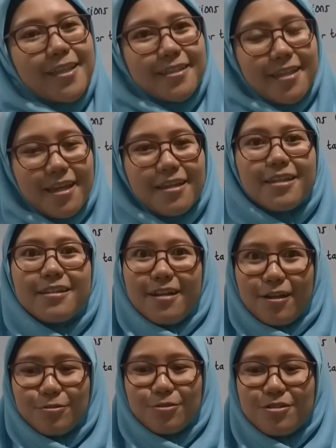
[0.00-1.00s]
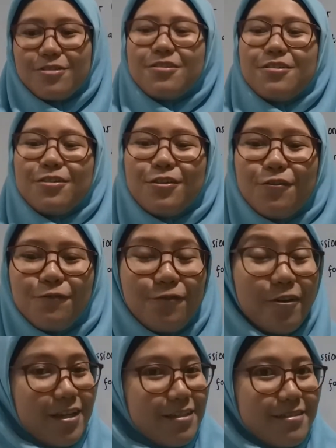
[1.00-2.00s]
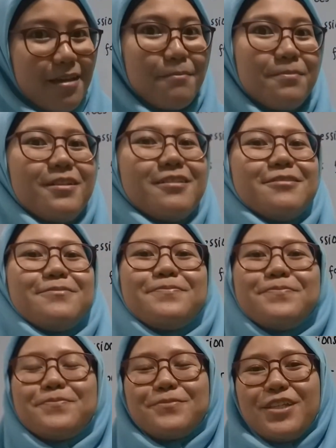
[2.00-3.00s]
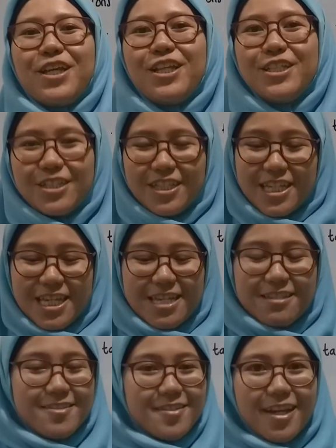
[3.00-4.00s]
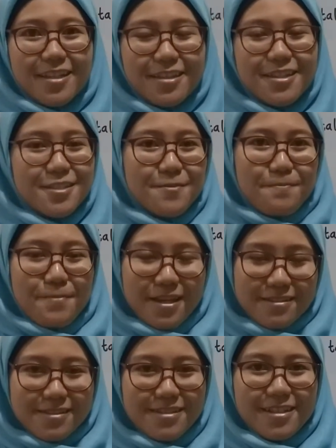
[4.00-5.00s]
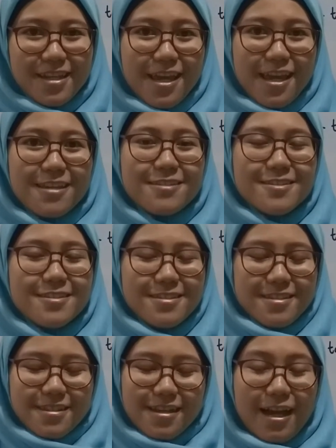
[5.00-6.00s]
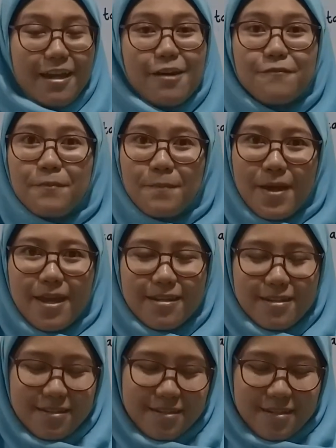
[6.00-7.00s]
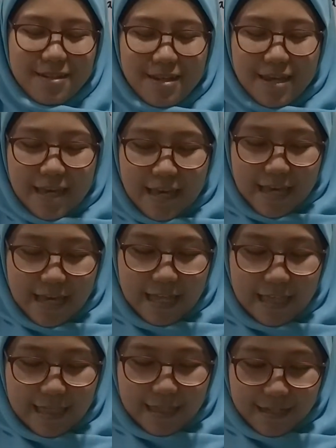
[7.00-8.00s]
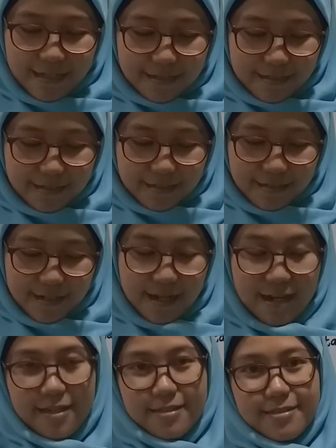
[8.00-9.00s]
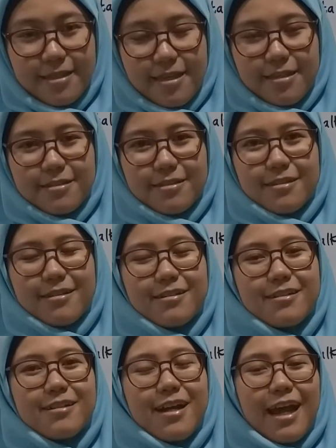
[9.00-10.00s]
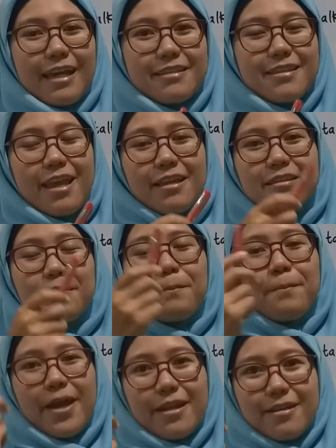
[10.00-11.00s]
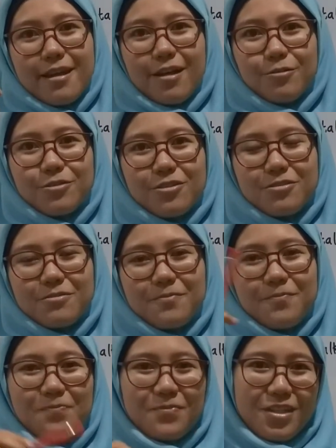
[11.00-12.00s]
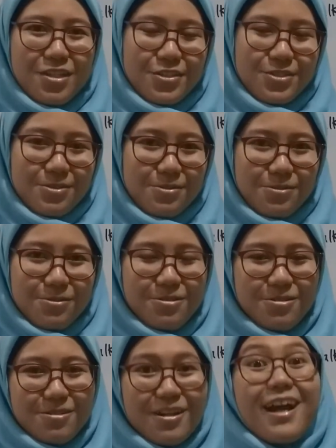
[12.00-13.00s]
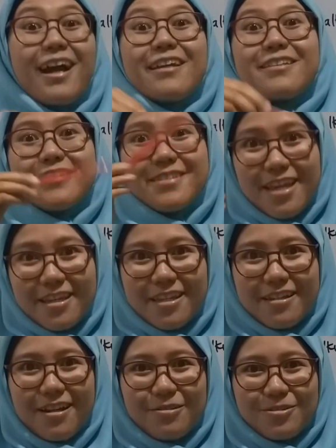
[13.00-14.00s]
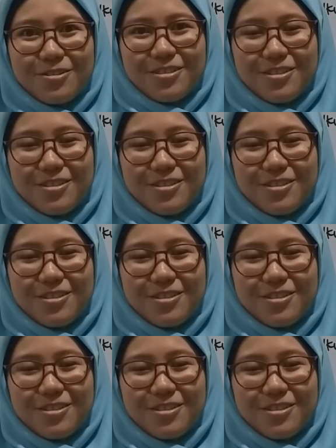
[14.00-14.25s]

take it out. For example, look, inside this pencil case, I have a pen. And then I said, I take the pen out. So I take it out.